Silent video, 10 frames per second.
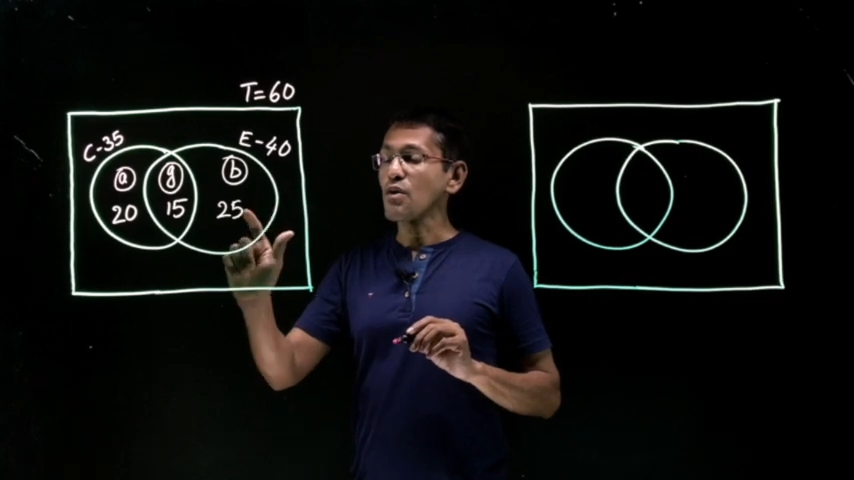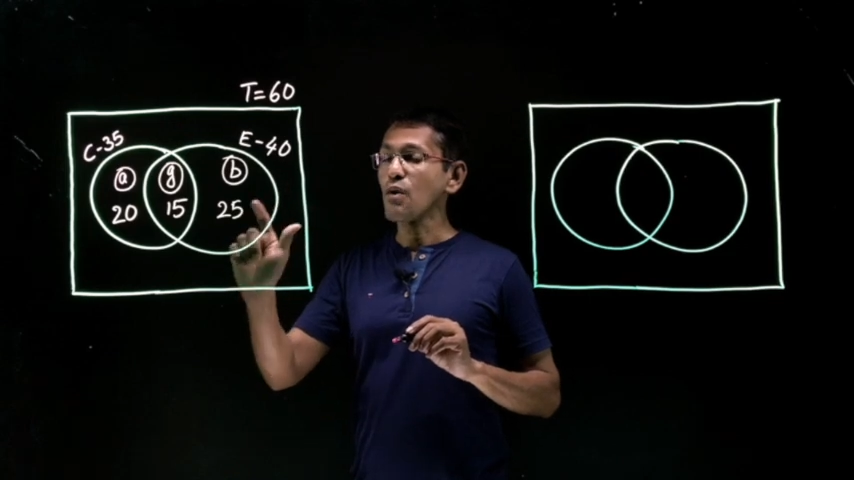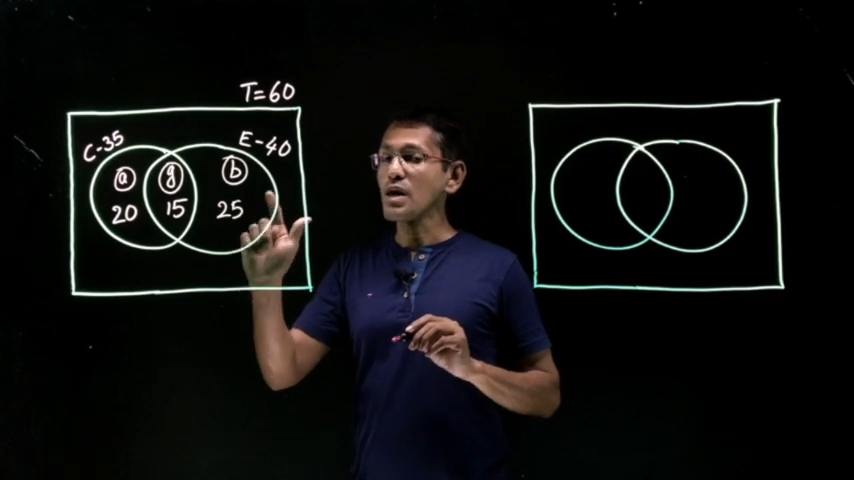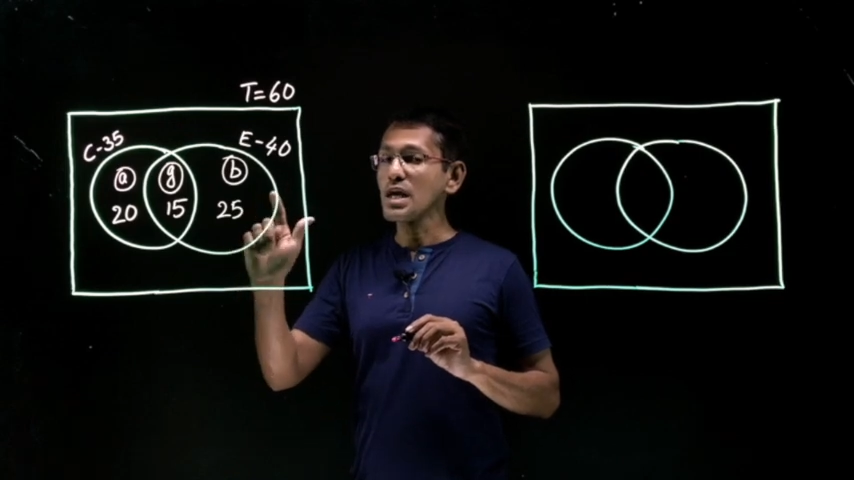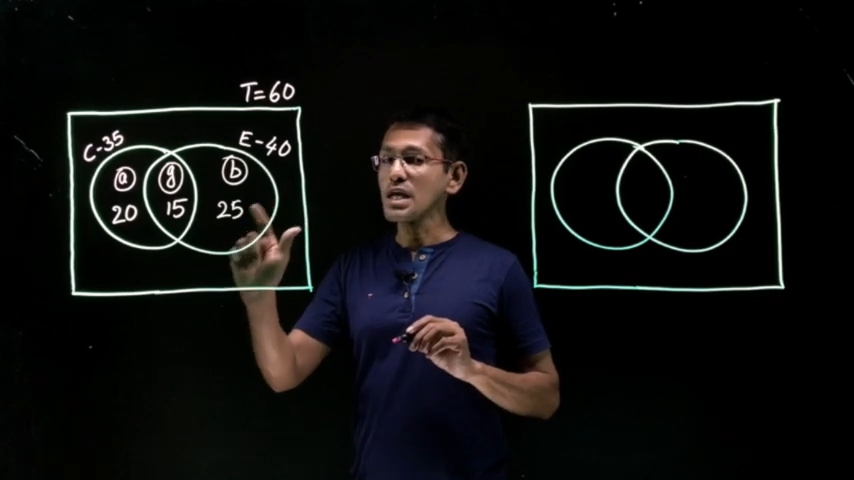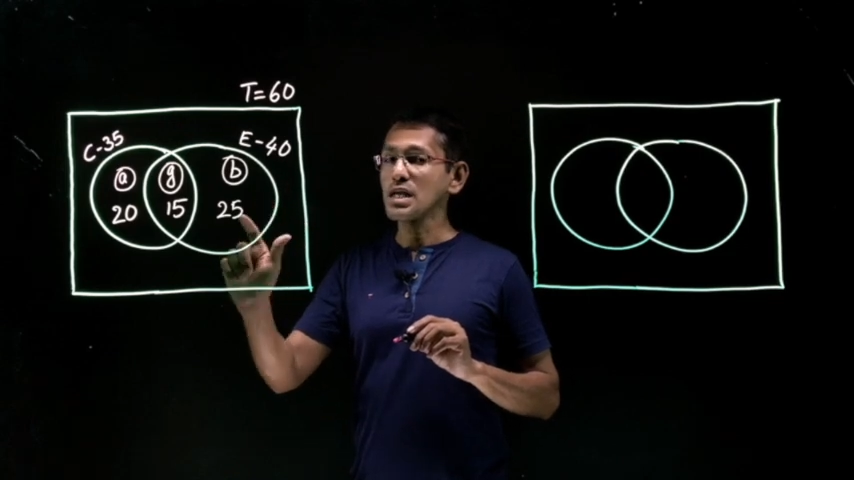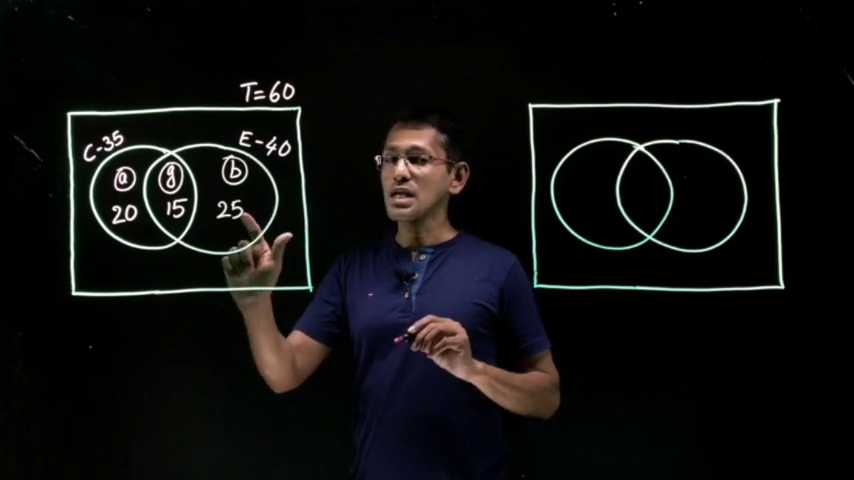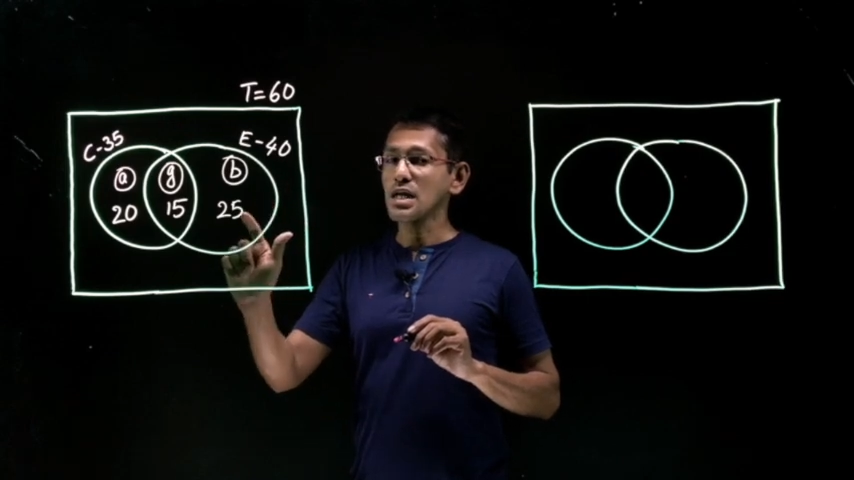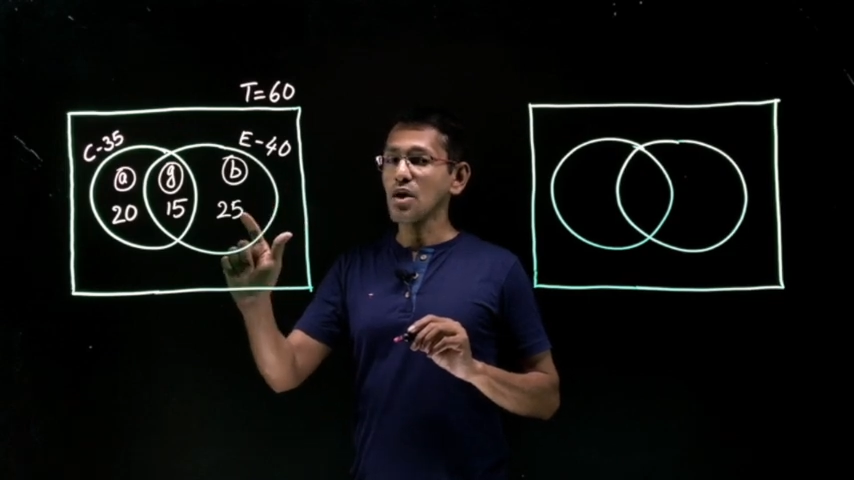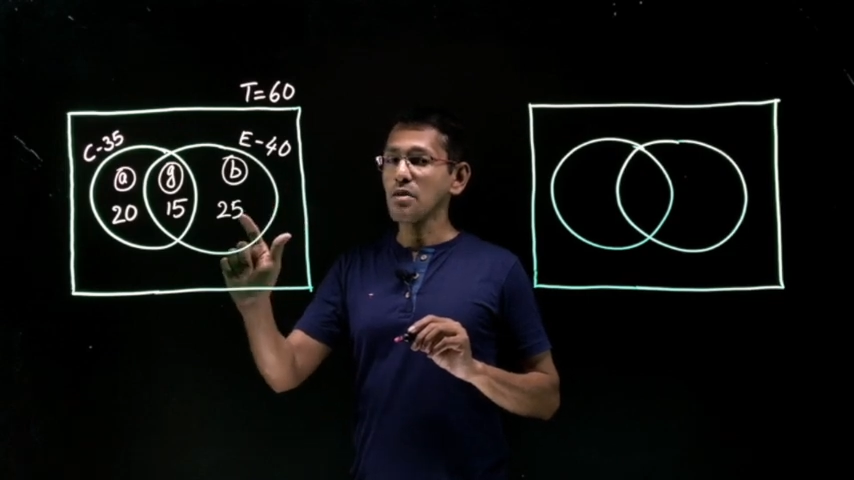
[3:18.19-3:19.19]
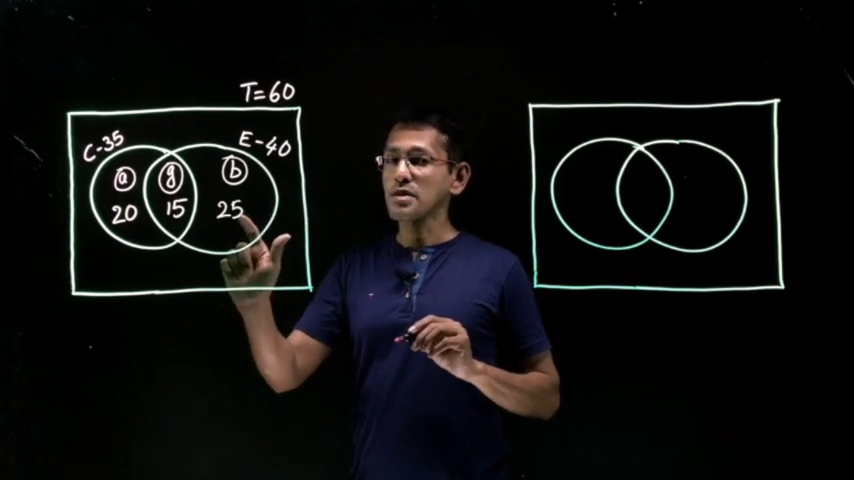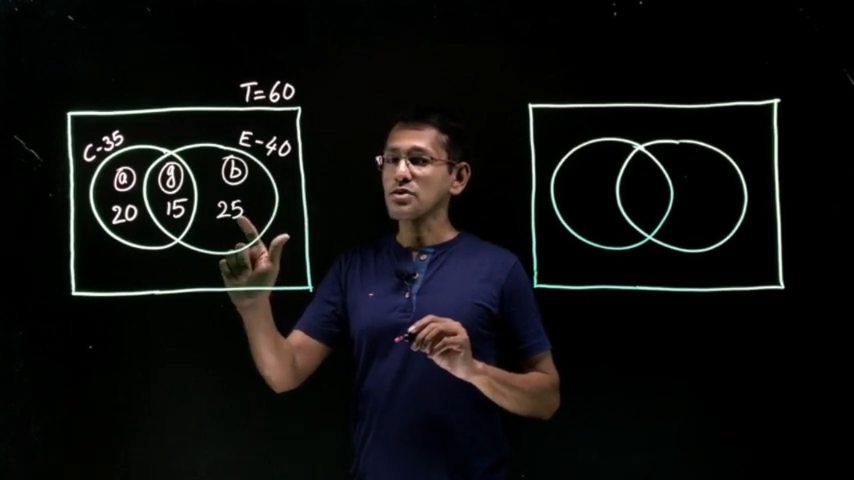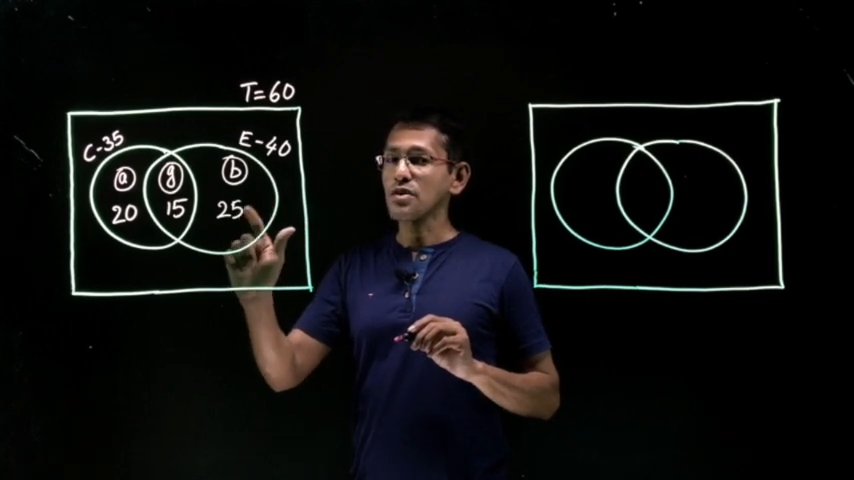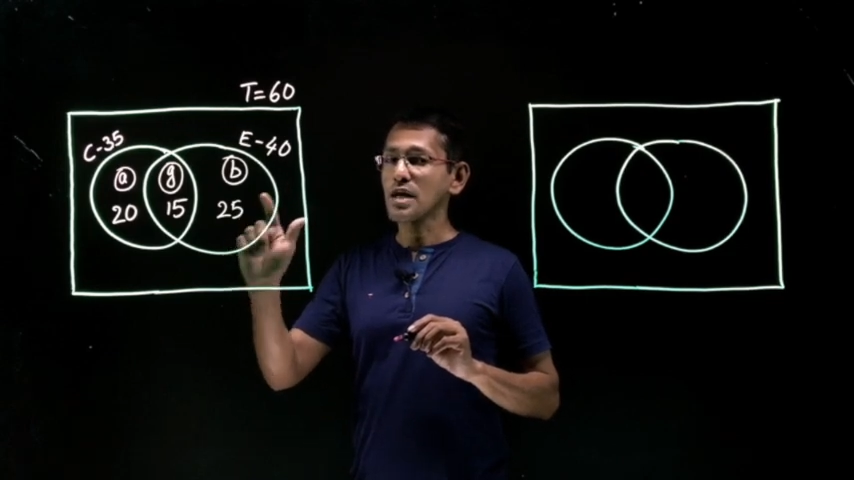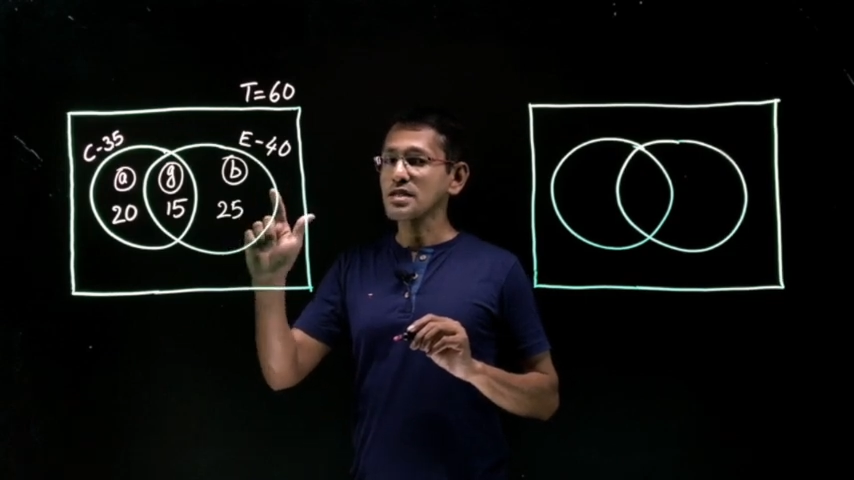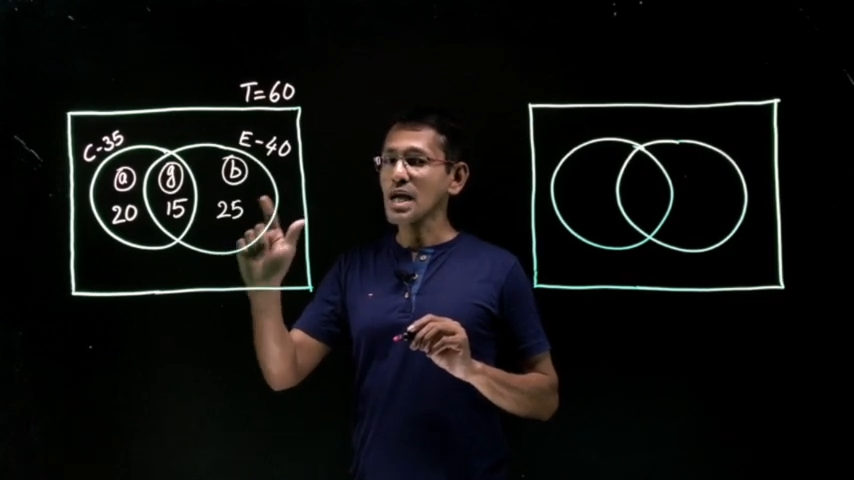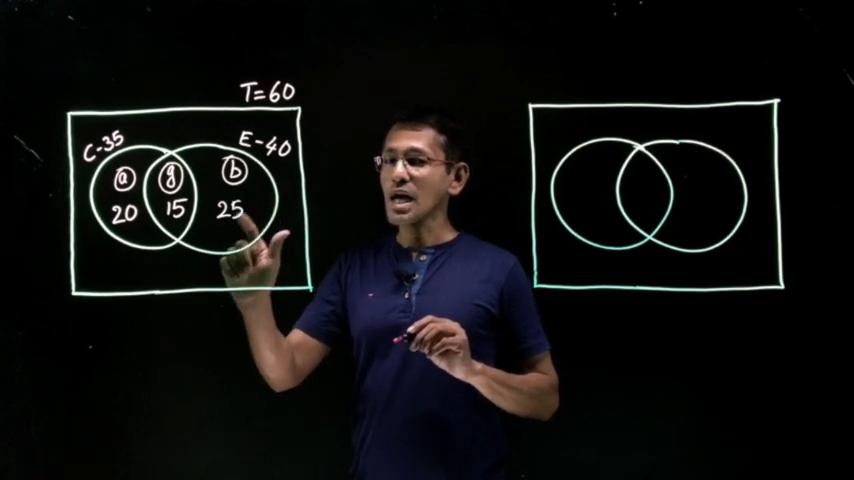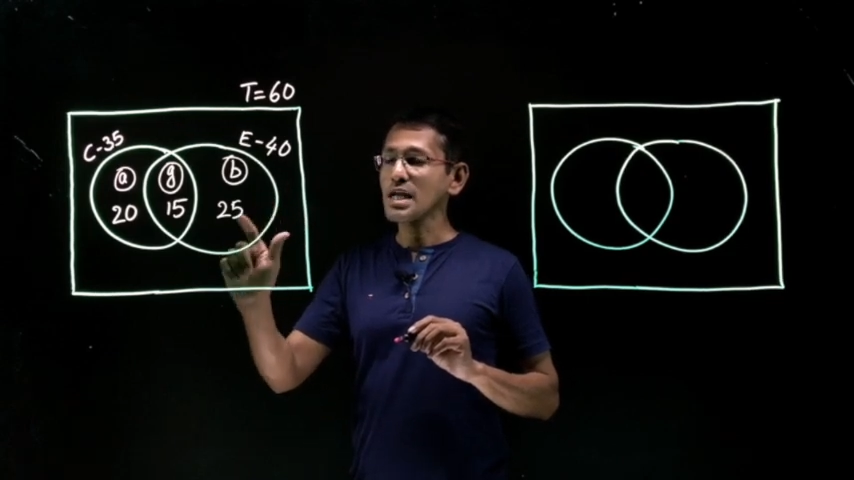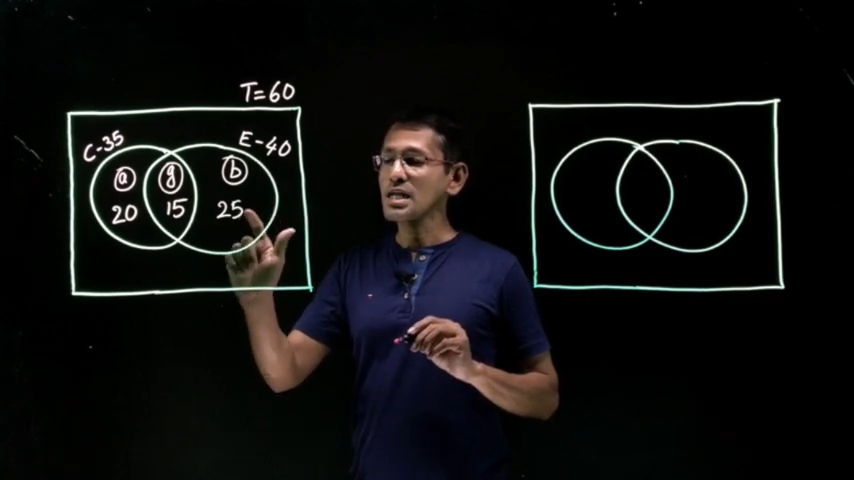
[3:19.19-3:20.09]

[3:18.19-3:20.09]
only in economics or exactly